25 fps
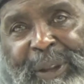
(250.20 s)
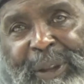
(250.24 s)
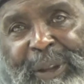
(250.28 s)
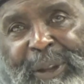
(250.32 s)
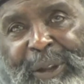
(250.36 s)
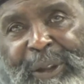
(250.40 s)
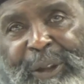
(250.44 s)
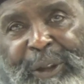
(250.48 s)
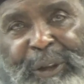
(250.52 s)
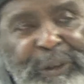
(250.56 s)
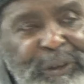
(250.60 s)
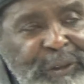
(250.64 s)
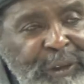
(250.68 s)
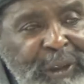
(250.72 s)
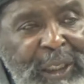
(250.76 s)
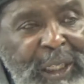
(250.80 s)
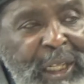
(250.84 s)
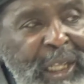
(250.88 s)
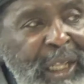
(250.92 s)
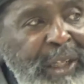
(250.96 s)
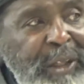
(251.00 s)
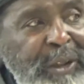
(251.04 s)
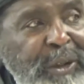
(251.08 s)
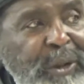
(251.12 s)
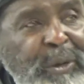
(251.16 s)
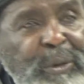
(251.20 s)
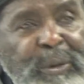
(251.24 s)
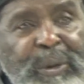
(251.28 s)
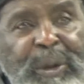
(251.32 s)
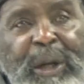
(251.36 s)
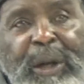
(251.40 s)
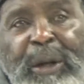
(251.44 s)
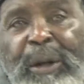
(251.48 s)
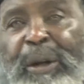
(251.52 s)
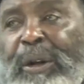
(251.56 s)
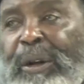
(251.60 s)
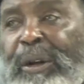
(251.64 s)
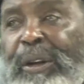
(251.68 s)
because Allah knows where
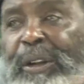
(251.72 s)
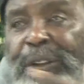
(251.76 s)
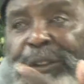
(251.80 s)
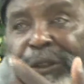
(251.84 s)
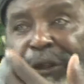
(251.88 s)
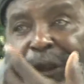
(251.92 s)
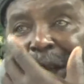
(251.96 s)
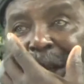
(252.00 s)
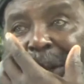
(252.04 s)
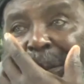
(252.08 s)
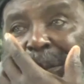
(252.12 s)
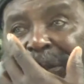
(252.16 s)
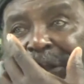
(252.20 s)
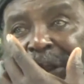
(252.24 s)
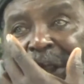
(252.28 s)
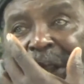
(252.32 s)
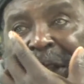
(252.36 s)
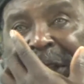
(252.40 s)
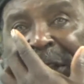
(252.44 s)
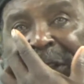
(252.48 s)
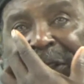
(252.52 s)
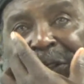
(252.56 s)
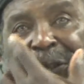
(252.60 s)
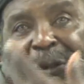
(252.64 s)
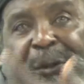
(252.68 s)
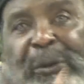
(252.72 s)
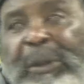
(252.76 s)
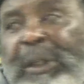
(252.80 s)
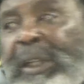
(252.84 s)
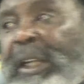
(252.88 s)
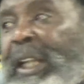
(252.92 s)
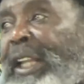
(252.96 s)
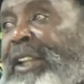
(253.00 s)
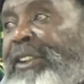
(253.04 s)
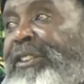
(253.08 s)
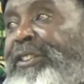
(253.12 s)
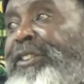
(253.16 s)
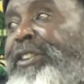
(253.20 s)
all the traps are, so
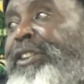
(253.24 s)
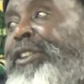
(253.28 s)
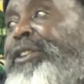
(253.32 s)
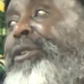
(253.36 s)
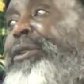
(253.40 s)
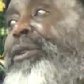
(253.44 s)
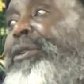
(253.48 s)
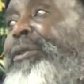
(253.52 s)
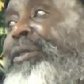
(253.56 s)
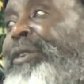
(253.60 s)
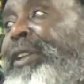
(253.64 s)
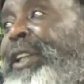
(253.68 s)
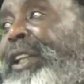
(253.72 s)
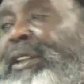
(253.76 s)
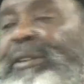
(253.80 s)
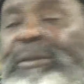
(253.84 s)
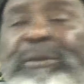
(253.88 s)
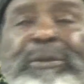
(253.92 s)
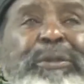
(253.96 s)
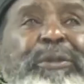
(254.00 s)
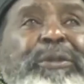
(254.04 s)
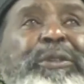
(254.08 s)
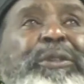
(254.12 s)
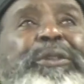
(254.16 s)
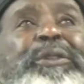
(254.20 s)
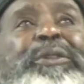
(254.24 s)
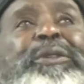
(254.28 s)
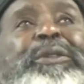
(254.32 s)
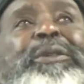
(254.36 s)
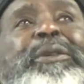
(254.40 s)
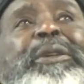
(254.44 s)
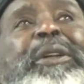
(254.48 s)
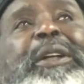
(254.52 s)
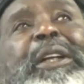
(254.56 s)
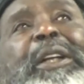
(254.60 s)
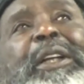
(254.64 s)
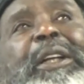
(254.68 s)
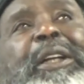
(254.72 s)
Allah send you over there.
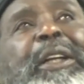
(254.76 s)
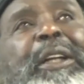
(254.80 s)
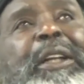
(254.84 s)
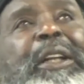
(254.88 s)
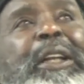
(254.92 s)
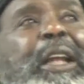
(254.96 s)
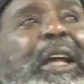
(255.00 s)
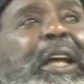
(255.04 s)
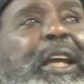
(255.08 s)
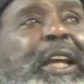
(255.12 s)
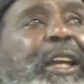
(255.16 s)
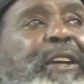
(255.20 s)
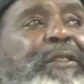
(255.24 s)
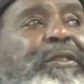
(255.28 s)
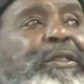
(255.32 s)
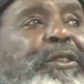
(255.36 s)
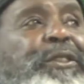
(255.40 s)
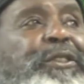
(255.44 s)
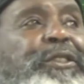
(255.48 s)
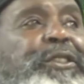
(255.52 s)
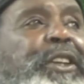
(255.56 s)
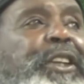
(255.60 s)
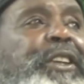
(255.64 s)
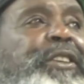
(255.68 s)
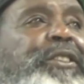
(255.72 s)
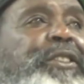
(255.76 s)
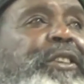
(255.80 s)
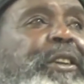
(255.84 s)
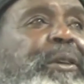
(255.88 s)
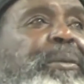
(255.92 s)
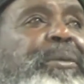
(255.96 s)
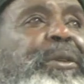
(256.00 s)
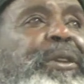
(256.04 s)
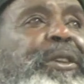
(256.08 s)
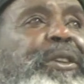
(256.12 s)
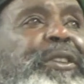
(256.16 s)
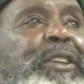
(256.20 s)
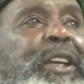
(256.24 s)
Allah have you say
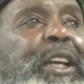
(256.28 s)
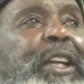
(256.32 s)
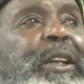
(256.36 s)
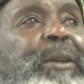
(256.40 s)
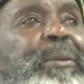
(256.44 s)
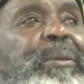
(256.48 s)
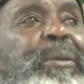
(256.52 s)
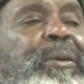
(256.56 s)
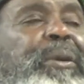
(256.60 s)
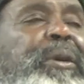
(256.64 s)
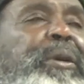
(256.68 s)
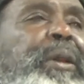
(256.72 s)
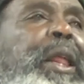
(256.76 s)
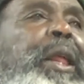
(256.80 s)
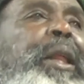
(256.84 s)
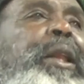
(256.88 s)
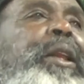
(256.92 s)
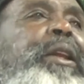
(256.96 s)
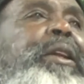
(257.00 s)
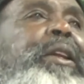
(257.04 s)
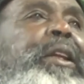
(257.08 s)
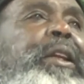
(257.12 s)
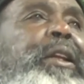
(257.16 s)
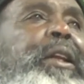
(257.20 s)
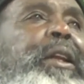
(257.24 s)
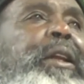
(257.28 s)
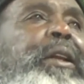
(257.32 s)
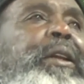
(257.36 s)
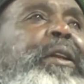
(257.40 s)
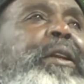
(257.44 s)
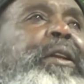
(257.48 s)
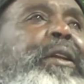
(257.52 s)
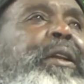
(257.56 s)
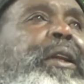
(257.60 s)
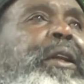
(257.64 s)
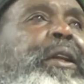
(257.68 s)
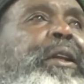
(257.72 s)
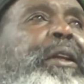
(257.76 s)
something to Johnny Boy, da, da, da, da,
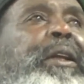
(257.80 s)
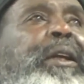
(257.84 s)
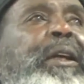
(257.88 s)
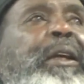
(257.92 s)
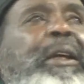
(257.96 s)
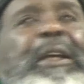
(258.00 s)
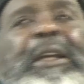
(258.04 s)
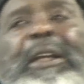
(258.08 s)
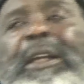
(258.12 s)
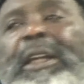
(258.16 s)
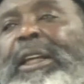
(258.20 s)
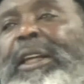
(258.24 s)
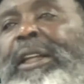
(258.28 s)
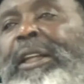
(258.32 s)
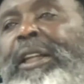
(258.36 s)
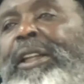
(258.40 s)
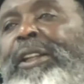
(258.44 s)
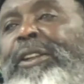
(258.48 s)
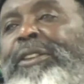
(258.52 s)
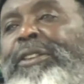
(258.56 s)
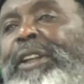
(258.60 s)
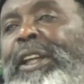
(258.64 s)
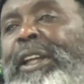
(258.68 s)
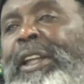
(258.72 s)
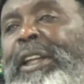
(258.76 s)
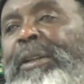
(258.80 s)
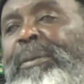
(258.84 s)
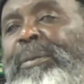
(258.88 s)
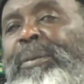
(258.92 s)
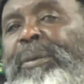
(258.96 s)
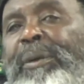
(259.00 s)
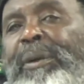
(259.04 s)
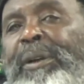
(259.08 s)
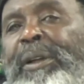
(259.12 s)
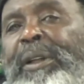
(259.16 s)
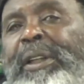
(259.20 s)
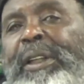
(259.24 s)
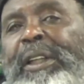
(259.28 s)
da, da, and then Johnny
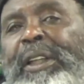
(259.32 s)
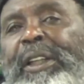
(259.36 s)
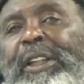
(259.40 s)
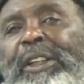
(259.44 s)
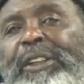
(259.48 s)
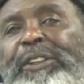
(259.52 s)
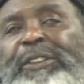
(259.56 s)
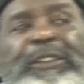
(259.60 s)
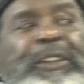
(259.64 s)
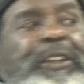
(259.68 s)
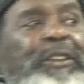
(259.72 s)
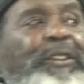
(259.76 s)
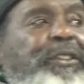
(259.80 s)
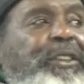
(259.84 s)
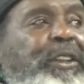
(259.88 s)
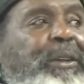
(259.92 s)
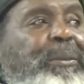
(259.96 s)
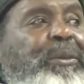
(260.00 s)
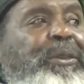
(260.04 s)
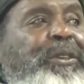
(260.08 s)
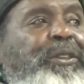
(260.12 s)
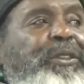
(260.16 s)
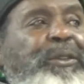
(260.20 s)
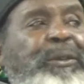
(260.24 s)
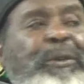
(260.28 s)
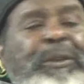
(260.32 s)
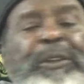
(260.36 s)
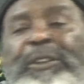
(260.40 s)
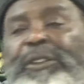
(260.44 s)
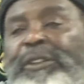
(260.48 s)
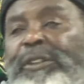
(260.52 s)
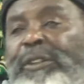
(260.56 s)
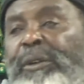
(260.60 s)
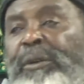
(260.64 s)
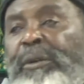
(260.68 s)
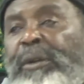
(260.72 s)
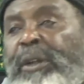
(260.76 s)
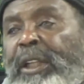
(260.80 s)
Boy says something to
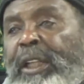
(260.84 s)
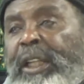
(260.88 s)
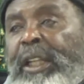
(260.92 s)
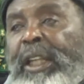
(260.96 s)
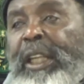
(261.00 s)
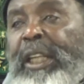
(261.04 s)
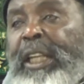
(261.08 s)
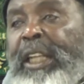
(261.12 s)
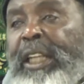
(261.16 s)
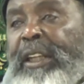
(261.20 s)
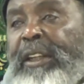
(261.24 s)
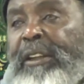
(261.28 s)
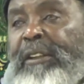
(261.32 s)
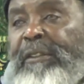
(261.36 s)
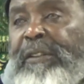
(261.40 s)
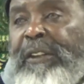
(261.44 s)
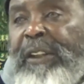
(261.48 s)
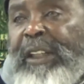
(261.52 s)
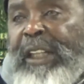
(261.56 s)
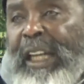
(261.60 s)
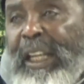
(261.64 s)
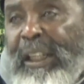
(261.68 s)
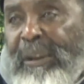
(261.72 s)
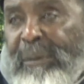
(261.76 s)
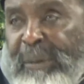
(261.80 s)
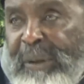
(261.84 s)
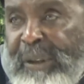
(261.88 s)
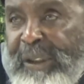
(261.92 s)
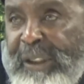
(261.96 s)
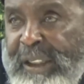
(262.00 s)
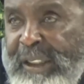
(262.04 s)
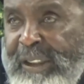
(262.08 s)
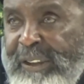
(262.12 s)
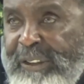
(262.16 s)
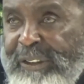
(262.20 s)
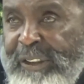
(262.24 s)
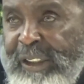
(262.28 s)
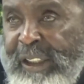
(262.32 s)
so-and-so, and they done forgot what
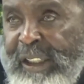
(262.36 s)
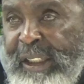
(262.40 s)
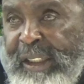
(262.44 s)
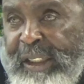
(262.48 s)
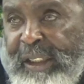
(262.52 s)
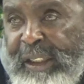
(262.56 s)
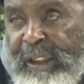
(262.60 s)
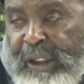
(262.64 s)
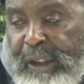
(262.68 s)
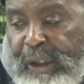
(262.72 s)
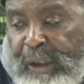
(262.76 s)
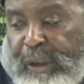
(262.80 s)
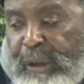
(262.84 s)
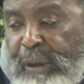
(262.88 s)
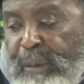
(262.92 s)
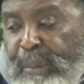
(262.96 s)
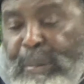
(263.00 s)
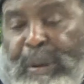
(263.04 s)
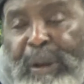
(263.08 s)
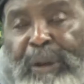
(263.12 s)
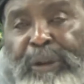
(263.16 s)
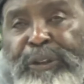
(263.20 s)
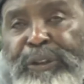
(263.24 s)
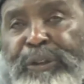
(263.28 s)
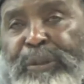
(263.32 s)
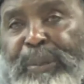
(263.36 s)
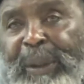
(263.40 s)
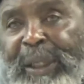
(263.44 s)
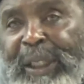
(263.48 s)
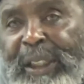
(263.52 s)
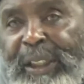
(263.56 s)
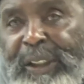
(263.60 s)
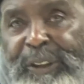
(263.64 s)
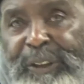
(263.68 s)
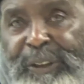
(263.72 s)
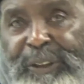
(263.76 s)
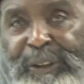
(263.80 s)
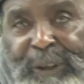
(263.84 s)
they said. Or boss
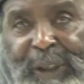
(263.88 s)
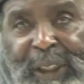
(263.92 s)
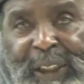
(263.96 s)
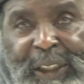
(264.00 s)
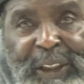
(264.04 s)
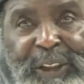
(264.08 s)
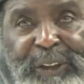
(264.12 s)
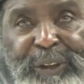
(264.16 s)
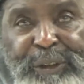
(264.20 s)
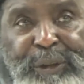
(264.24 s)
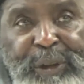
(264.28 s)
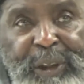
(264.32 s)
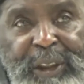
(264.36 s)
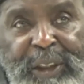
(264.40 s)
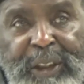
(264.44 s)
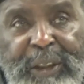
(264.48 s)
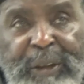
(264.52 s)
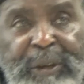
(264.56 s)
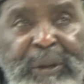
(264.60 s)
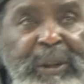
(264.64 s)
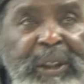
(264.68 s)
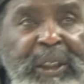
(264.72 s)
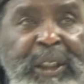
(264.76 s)
man trying to trick you,